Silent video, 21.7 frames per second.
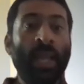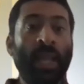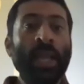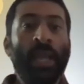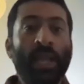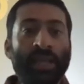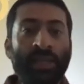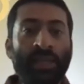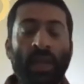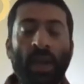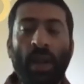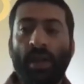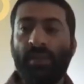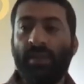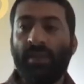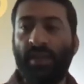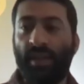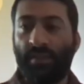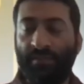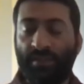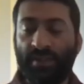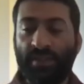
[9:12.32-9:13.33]
Here are the
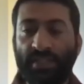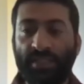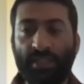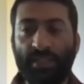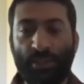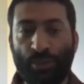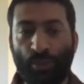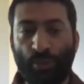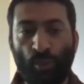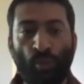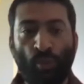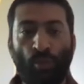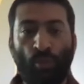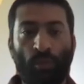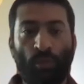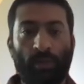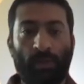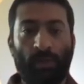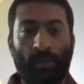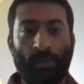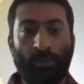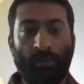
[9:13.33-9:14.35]
references
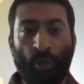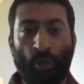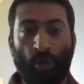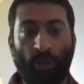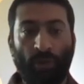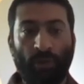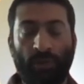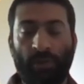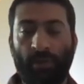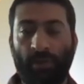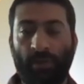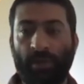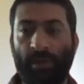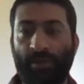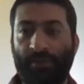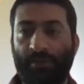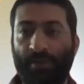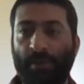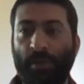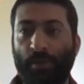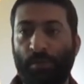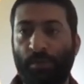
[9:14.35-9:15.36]
to
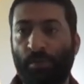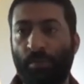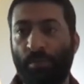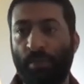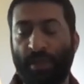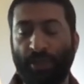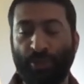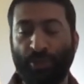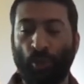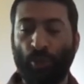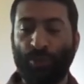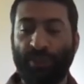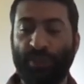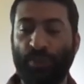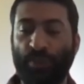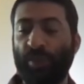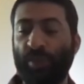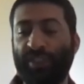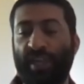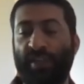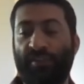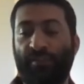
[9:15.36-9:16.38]
different resources
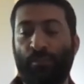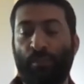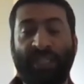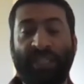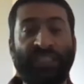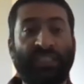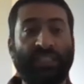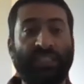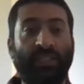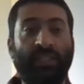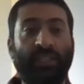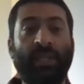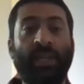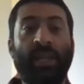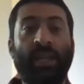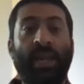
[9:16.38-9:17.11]
which I have mentioned,